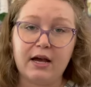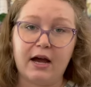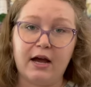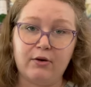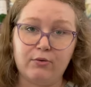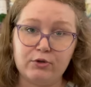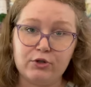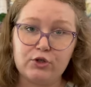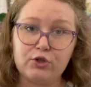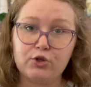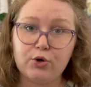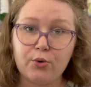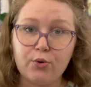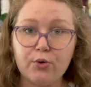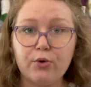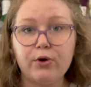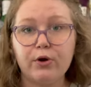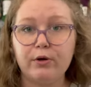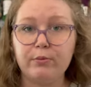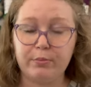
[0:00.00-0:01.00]
I was
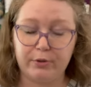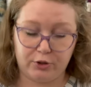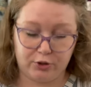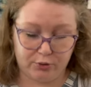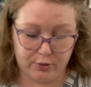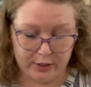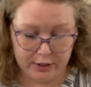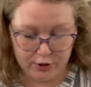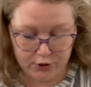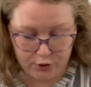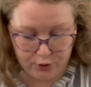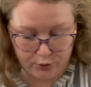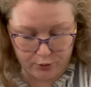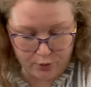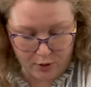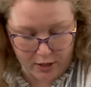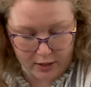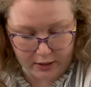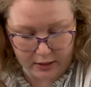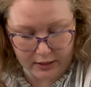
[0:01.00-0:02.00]
torn between two
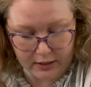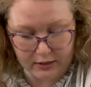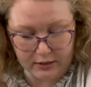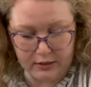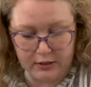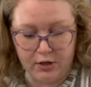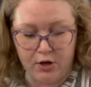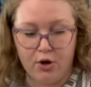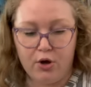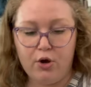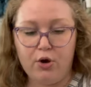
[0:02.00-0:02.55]
wallets